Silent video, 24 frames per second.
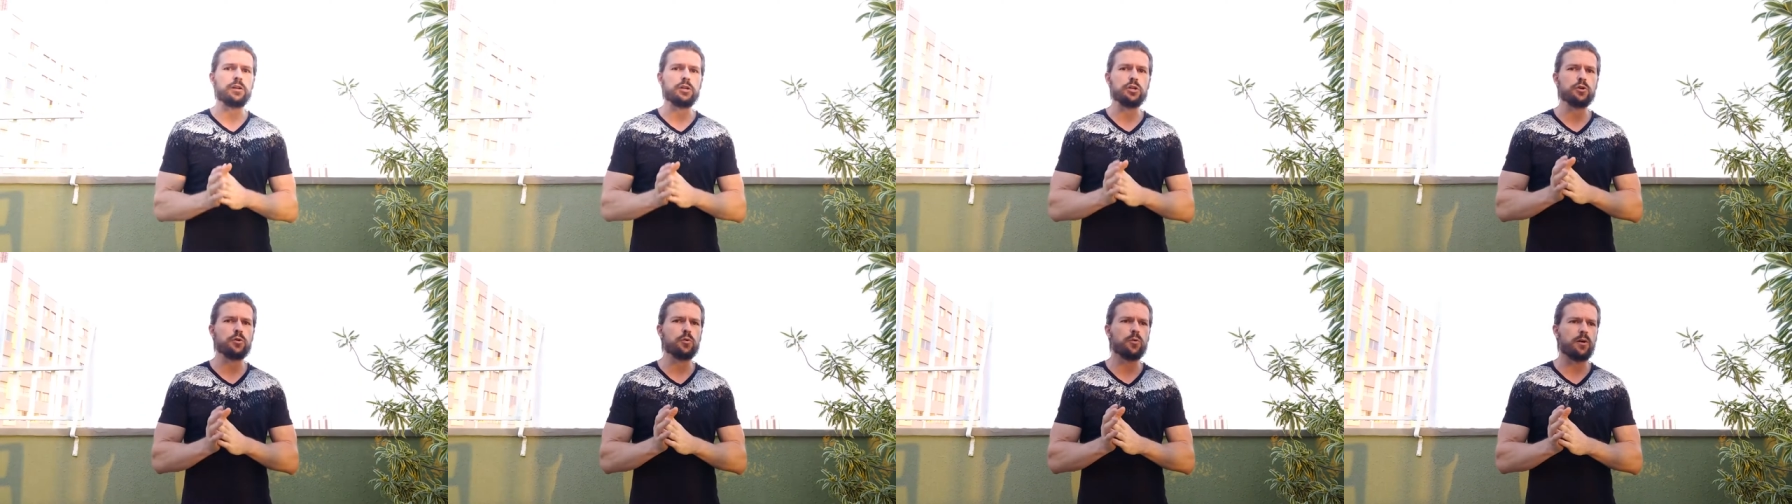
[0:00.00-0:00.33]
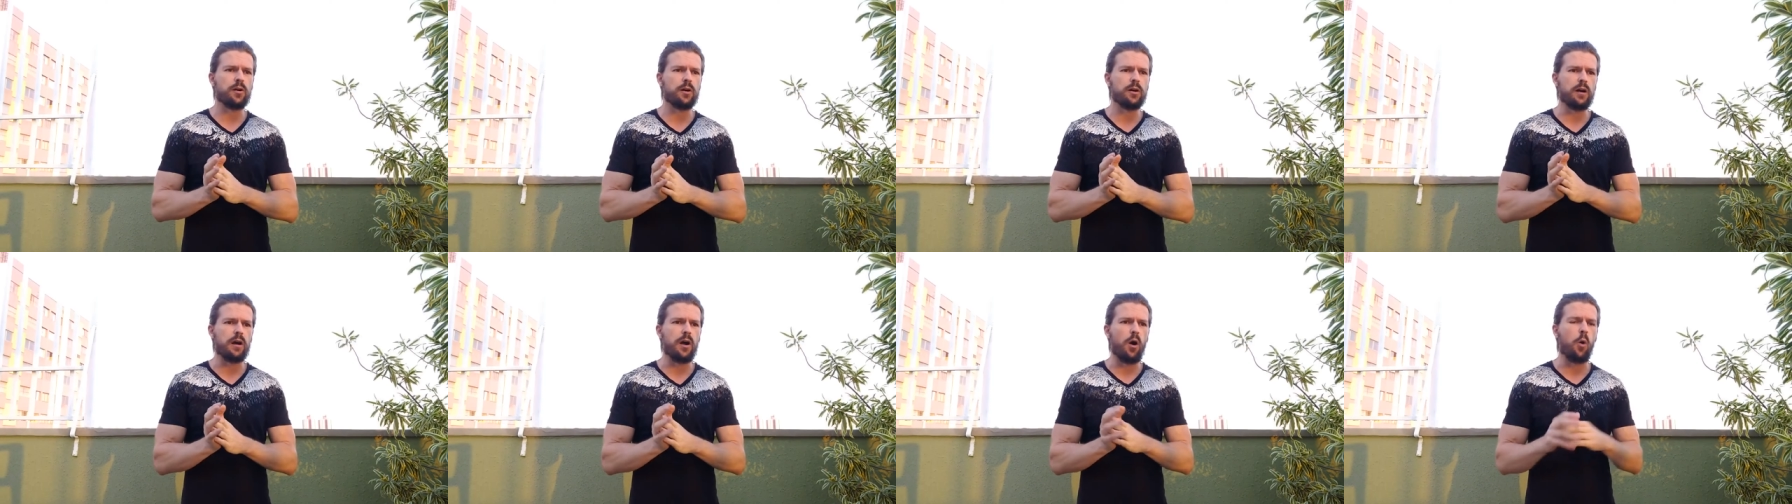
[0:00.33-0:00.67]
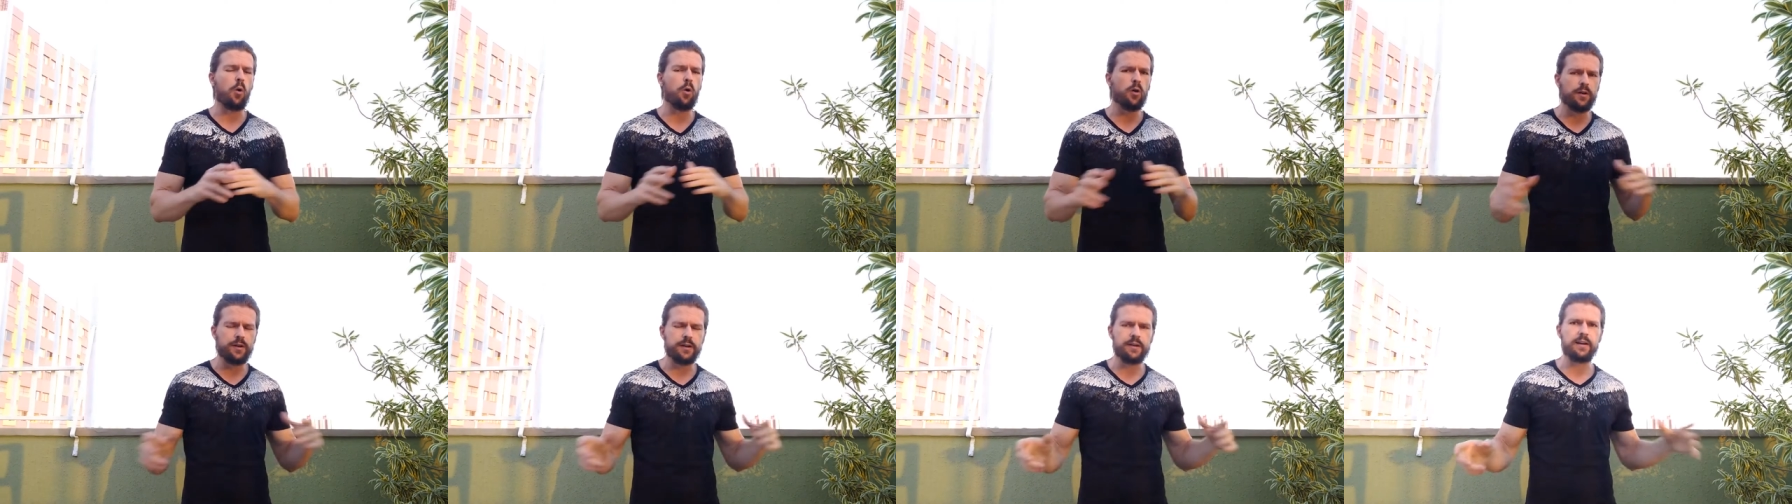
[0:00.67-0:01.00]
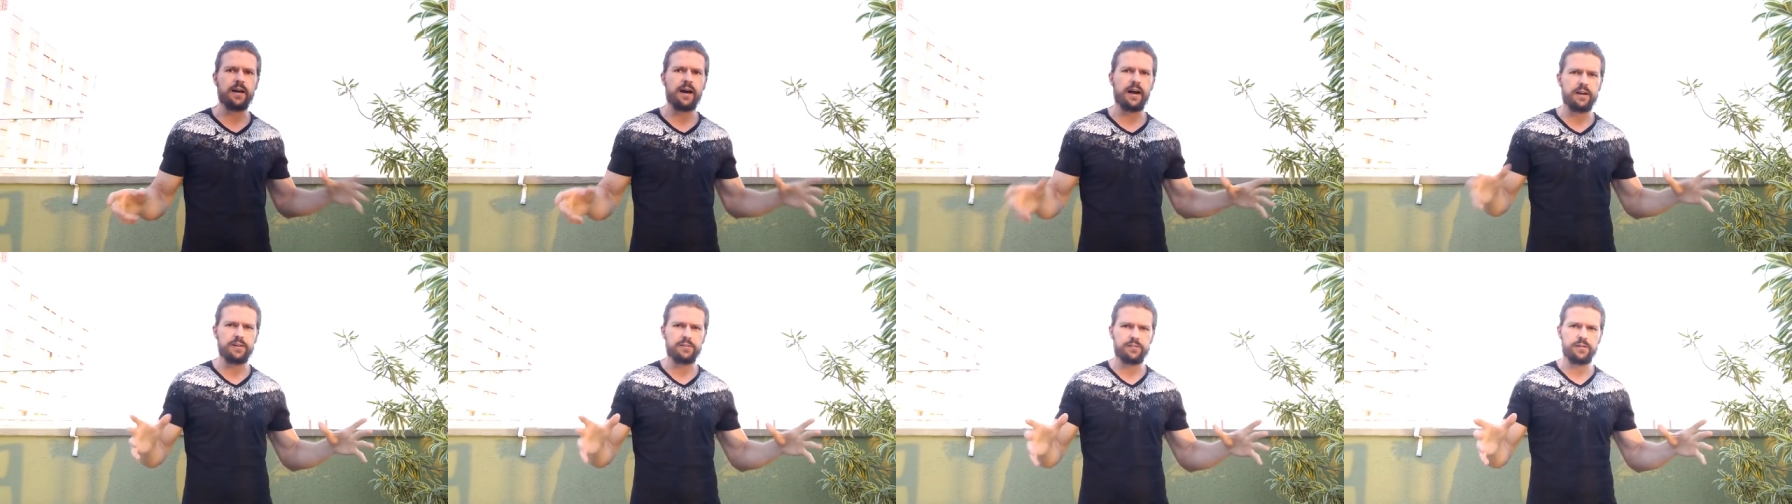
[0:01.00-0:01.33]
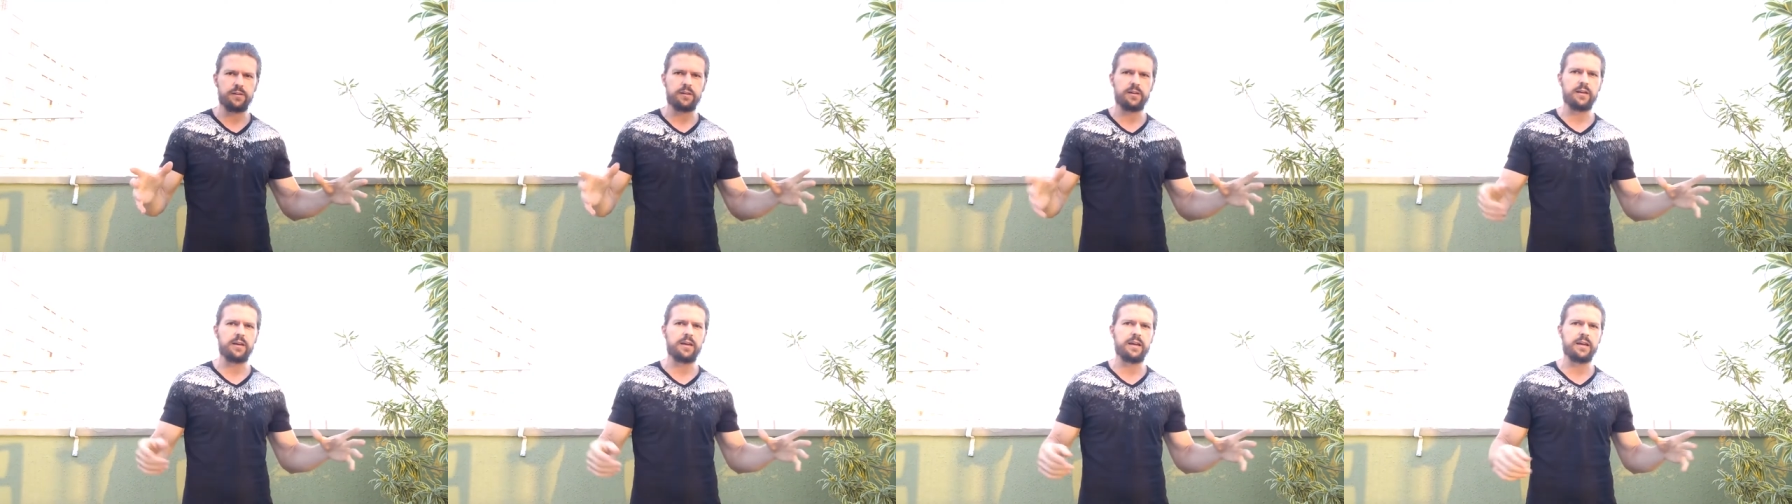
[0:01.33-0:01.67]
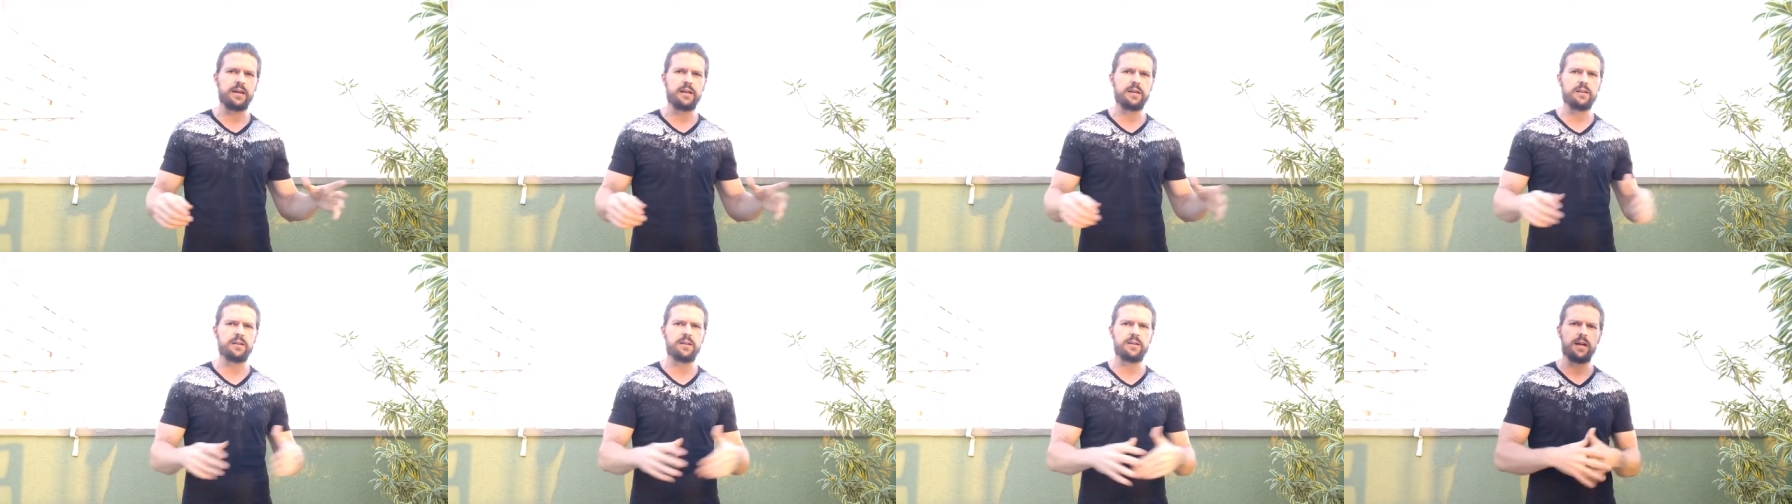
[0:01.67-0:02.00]
you are organizing
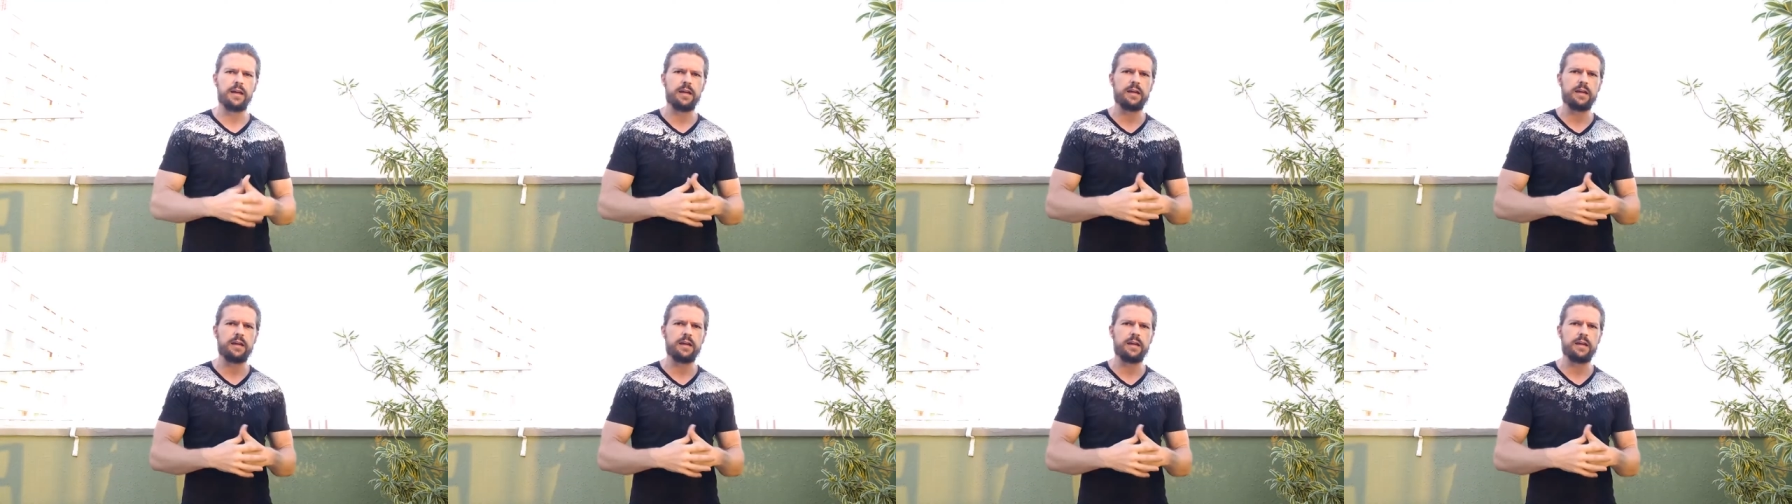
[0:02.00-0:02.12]
a,